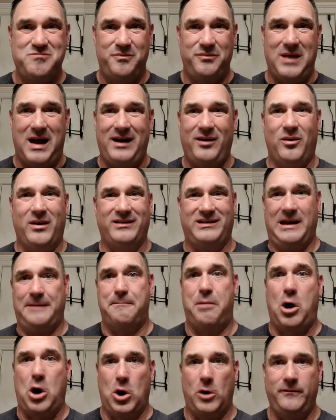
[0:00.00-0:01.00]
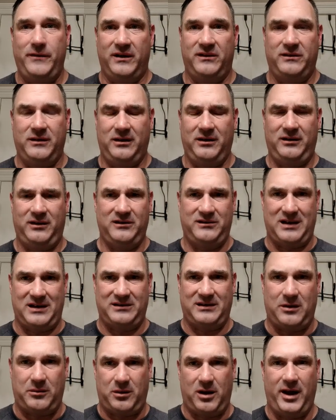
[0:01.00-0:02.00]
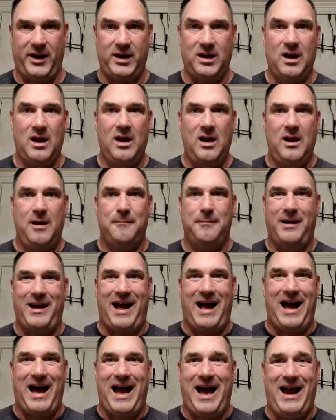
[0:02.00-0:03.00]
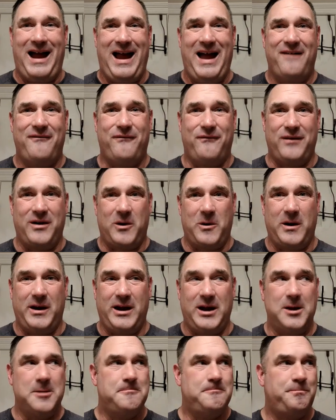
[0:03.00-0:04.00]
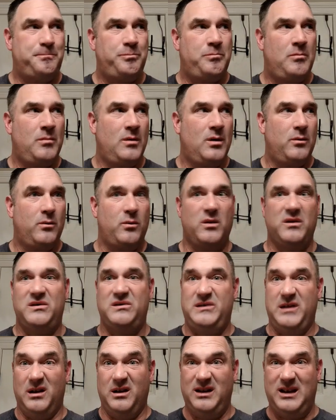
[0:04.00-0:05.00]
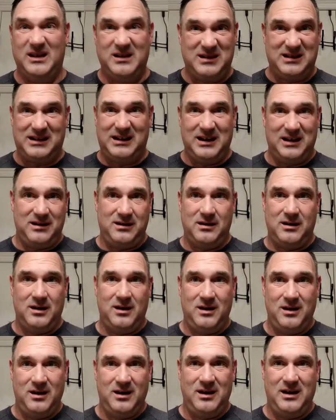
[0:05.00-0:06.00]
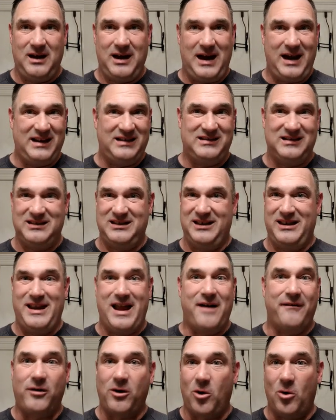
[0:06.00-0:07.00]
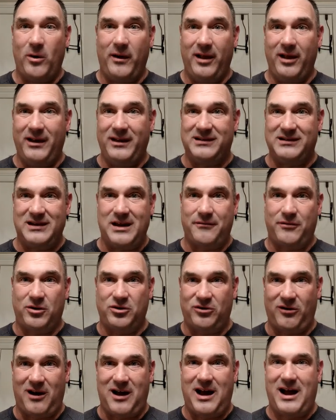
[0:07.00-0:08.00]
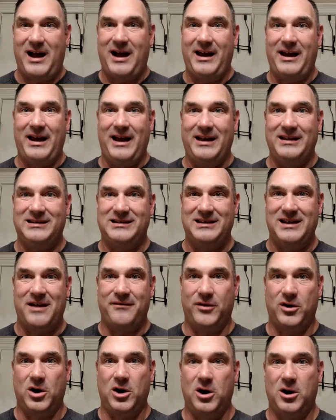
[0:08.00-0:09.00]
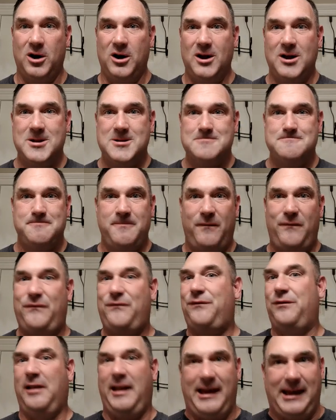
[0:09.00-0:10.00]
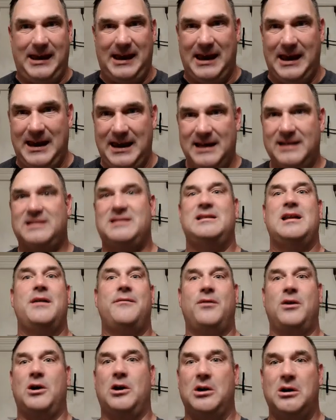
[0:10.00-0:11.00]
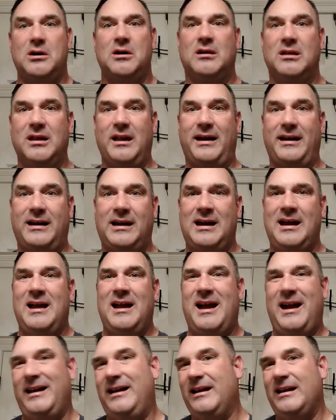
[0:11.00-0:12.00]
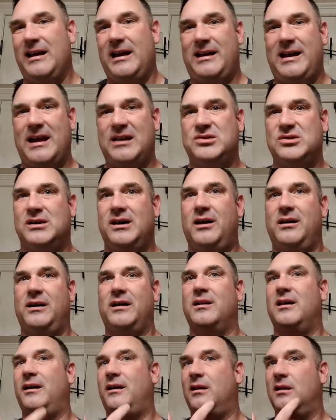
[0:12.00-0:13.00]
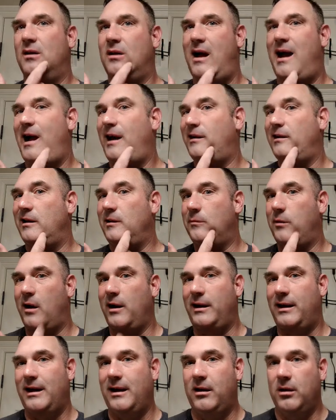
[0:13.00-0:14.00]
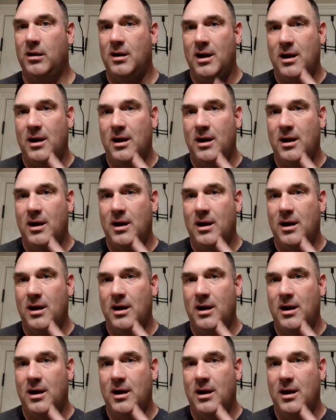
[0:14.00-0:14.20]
I don't want to say perfect skin because that's not right, but I have very resilient skin. It's never oily. It's never dry. It's never flaky. It's never like occasionally I'll get like a little acne breakout